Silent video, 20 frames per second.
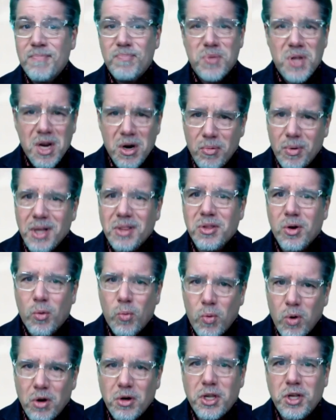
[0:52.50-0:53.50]
you know what, the
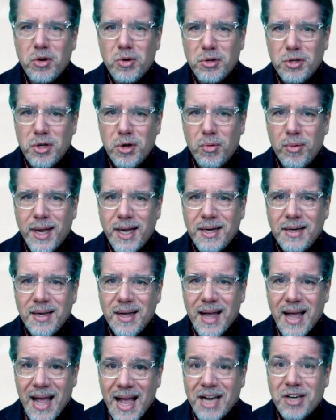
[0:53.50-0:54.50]
work you're doing
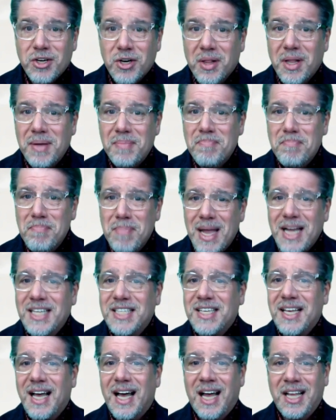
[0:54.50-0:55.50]
actually
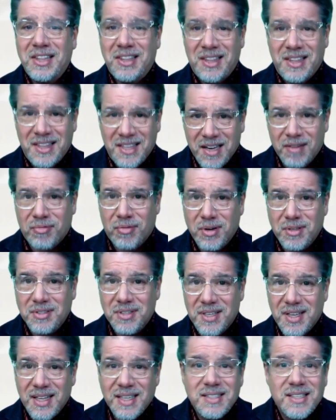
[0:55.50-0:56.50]
makes a difference.
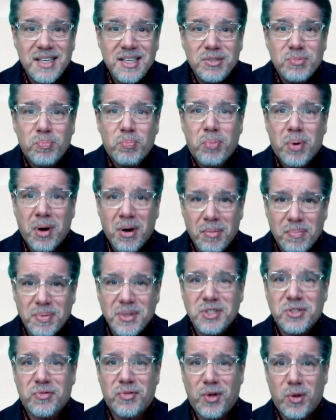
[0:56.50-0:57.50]
This is
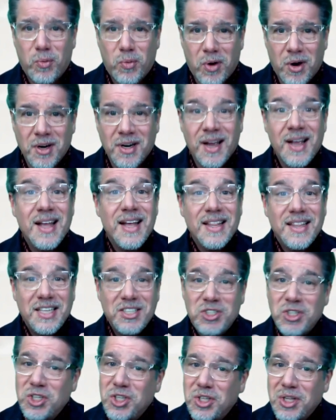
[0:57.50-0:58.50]
purposeful work. The
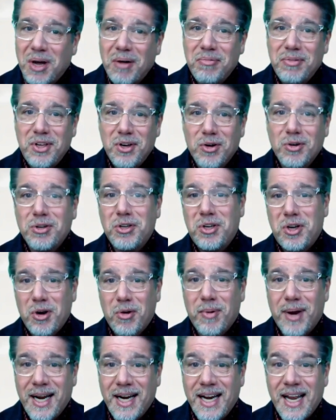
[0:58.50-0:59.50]
stuff you're
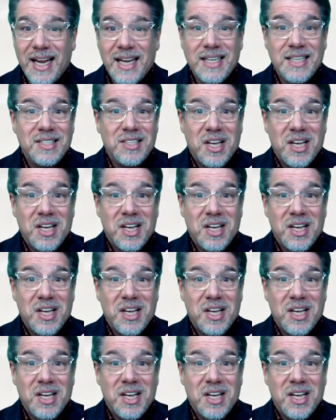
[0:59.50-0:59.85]
doing is